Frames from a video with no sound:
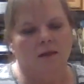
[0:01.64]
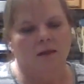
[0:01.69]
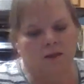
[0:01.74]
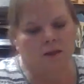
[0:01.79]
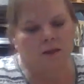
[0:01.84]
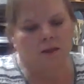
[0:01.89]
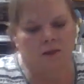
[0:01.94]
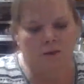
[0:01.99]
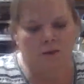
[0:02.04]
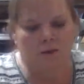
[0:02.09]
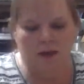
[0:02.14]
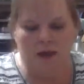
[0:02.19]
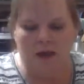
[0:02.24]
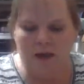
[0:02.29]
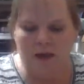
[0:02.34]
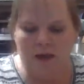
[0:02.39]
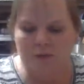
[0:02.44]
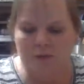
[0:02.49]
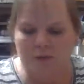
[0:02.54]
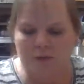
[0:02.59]

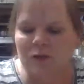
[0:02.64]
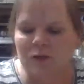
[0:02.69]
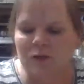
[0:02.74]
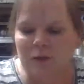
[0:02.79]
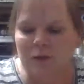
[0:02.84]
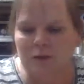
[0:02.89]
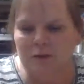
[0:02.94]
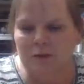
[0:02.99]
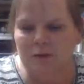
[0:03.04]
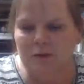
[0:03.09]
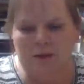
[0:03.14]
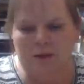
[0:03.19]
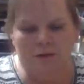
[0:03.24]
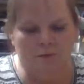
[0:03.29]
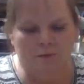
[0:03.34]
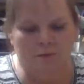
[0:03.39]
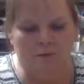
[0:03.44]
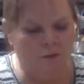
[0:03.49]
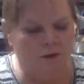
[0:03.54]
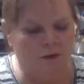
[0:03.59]
Hello, so
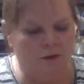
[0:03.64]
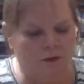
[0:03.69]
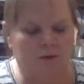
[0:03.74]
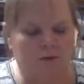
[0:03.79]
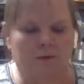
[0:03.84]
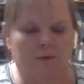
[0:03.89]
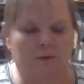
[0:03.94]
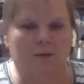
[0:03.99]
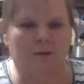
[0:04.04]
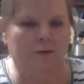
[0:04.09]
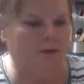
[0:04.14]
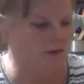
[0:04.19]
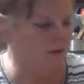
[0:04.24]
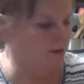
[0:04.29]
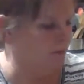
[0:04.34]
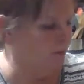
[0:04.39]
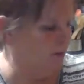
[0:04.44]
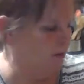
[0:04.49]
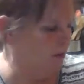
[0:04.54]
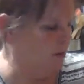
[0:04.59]
tonight for our first
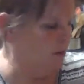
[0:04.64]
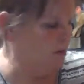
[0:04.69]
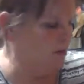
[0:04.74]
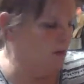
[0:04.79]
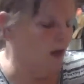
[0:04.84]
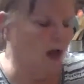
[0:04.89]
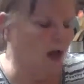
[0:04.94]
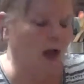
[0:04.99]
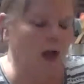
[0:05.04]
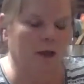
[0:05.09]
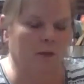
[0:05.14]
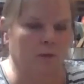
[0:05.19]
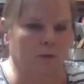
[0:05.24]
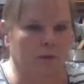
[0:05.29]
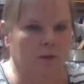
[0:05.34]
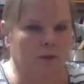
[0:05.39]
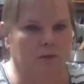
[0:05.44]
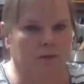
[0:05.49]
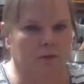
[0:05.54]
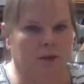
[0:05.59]
recipe, I am
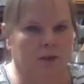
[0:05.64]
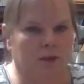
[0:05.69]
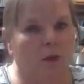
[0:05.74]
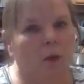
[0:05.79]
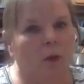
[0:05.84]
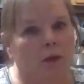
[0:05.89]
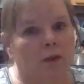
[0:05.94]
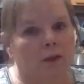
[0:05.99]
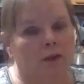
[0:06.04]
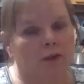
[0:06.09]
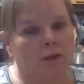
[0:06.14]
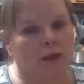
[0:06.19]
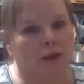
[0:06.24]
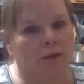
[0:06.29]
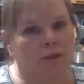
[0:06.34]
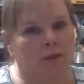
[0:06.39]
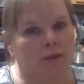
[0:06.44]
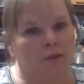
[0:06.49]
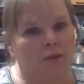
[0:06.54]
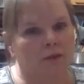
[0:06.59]
going to make Cornish
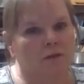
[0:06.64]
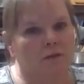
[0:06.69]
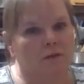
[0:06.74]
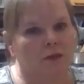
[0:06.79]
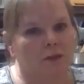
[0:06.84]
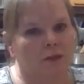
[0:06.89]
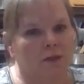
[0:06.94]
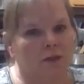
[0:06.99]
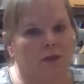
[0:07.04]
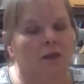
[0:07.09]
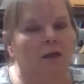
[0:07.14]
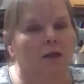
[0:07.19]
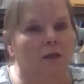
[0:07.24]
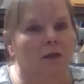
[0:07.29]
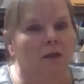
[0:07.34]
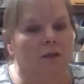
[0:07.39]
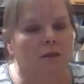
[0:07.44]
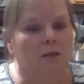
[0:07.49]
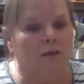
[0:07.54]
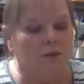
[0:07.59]
game hens for dinner.
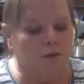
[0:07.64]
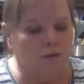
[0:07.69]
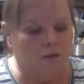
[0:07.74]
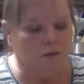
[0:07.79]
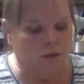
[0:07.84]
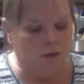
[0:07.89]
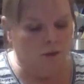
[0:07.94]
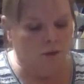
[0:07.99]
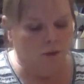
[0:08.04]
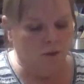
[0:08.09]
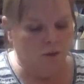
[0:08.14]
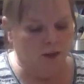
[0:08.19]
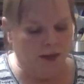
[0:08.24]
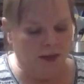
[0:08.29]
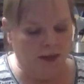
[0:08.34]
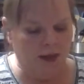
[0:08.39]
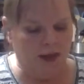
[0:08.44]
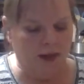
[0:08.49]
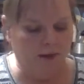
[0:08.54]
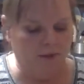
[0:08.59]
So what
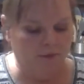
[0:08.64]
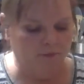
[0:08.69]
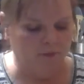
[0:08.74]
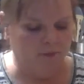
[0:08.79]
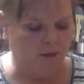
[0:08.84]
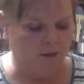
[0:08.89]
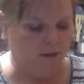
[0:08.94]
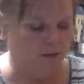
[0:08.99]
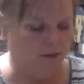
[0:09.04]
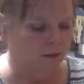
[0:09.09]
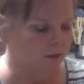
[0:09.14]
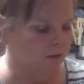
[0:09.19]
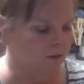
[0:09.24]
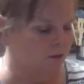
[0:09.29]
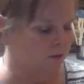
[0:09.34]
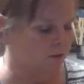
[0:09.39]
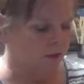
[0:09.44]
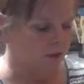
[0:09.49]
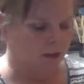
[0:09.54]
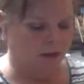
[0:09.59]
I have
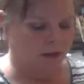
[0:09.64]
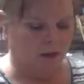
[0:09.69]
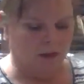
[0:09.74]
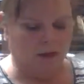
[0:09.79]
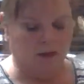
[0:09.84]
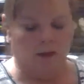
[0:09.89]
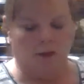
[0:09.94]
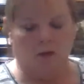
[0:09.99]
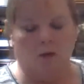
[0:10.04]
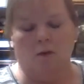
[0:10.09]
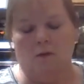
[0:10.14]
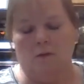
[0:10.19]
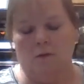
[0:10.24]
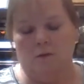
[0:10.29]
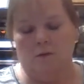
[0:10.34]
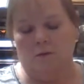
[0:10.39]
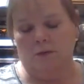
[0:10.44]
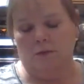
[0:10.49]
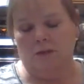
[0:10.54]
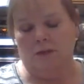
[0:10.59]
is,
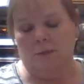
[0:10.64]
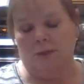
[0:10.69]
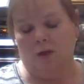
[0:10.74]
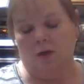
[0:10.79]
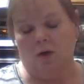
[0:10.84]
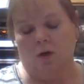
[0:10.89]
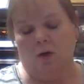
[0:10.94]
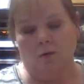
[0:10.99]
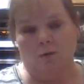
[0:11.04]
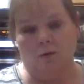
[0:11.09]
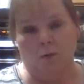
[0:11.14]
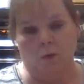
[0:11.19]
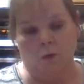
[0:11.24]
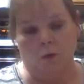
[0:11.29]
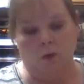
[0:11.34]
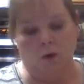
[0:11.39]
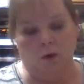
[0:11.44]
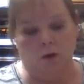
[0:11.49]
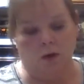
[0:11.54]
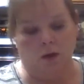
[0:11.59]
the recipe called
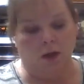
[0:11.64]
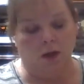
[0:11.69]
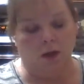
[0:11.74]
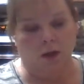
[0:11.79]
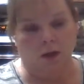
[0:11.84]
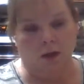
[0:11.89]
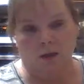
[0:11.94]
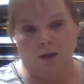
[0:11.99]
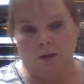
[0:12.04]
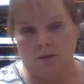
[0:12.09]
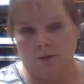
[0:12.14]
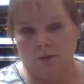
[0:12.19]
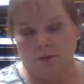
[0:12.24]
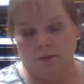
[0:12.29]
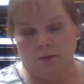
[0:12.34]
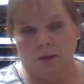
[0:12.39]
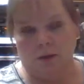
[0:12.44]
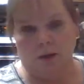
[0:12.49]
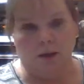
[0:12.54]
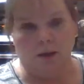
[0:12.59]
for a
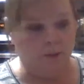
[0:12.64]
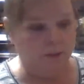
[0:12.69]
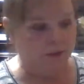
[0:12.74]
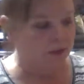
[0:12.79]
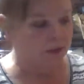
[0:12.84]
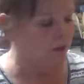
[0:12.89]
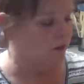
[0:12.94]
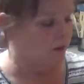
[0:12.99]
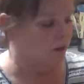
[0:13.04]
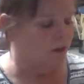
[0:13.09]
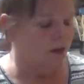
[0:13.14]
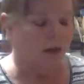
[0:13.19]
lemon.